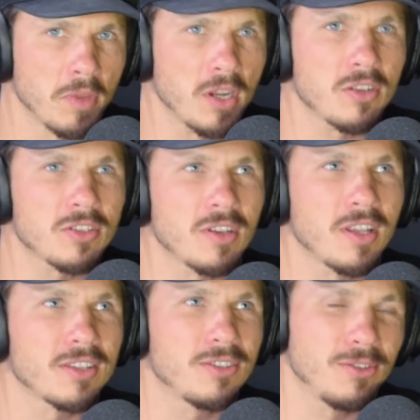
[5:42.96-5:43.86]
But also,
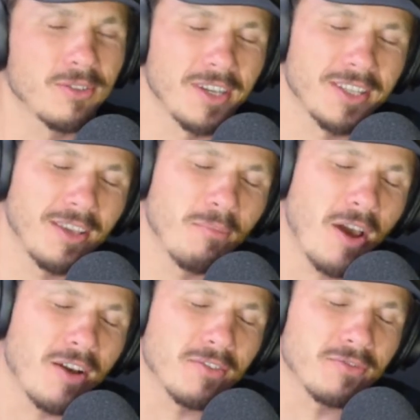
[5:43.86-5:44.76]
like, dude, like the
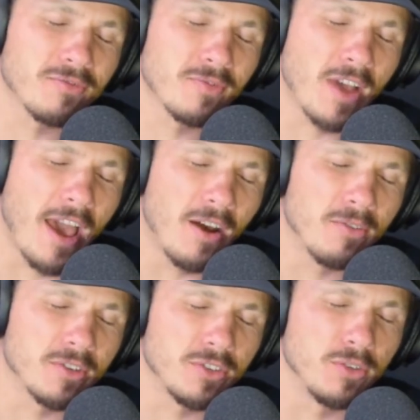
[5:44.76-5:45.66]
amount of
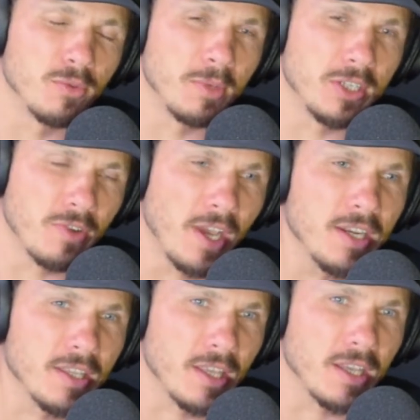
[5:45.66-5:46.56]
hours you would be
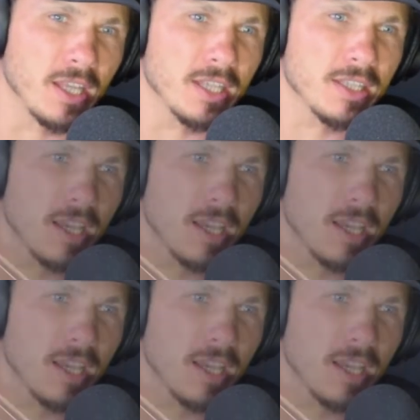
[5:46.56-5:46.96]
training then, that's